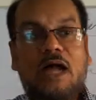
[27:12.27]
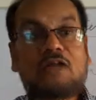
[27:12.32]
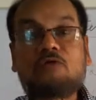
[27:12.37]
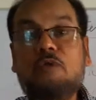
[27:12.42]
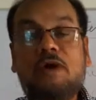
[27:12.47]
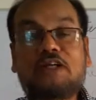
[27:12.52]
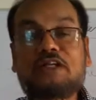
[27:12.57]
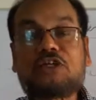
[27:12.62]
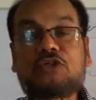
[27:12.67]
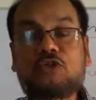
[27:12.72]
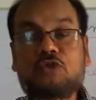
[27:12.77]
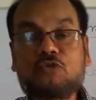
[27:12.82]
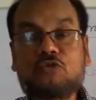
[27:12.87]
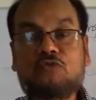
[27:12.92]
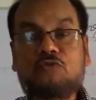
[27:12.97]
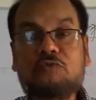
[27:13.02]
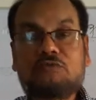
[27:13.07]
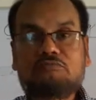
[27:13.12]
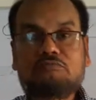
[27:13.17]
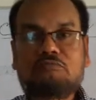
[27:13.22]
wanted to
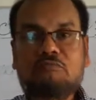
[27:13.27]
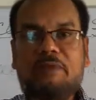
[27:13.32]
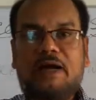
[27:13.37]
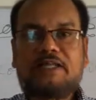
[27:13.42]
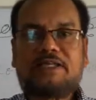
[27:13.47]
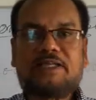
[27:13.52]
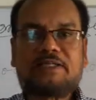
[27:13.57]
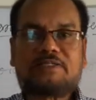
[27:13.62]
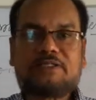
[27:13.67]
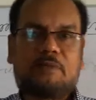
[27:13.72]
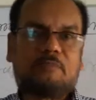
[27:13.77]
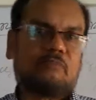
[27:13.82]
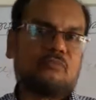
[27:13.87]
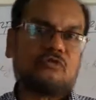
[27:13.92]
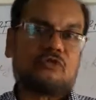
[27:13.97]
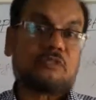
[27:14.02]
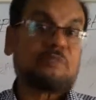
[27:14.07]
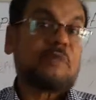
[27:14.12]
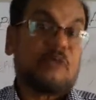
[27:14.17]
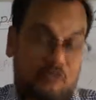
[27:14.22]
buy some
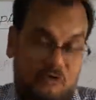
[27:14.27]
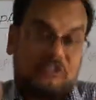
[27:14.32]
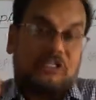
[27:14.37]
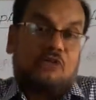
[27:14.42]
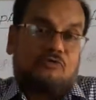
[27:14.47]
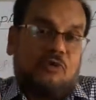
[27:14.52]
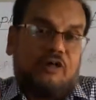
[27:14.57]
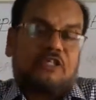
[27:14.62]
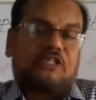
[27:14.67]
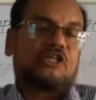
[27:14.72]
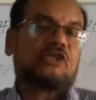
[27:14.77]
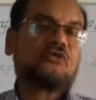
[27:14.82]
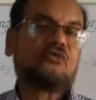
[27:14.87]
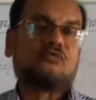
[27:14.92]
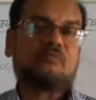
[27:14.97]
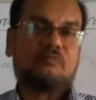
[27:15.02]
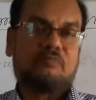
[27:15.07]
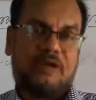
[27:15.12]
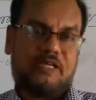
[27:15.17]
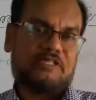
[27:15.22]
books because I wanted to
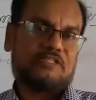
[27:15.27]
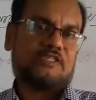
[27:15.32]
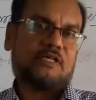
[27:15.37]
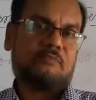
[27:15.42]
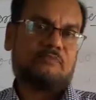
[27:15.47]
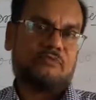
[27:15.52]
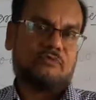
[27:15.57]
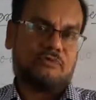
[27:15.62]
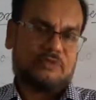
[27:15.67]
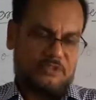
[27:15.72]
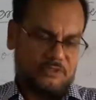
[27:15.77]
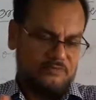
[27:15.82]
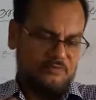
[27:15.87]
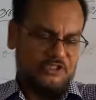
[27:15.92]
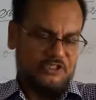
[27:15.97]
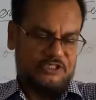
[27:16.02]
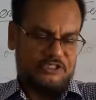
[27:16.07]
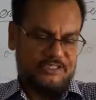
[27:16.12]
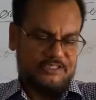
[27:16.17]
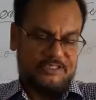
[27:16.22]
buy some books.
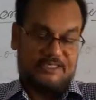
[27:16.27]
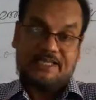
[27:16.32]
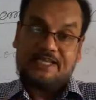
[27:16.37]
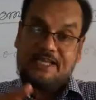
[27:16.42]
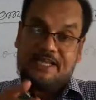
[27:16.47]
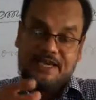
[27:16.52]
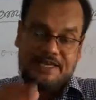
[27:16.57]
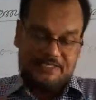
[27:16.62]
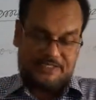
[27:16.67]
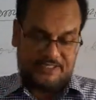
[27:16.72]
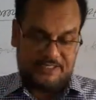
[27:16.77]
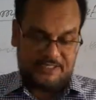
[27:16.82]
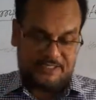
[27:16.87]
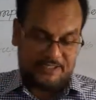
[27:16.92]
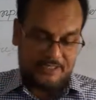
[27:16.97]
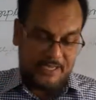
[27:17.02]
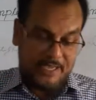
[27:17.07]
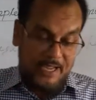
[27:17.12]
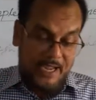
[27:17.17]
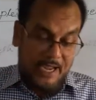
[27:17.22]
This is clear, I think.
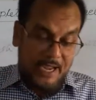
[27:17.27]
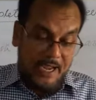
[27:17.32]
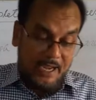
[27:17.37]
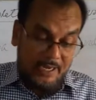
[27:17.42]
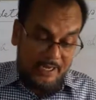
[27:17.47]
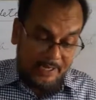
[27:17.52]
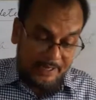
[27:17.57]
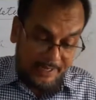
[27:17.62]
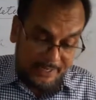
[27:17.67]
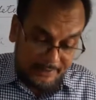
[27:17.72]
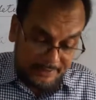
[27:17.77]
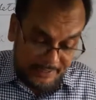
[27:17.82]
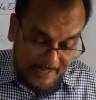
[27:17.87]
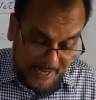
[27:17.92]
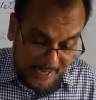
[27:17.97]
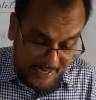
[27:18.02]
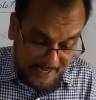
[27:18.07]
And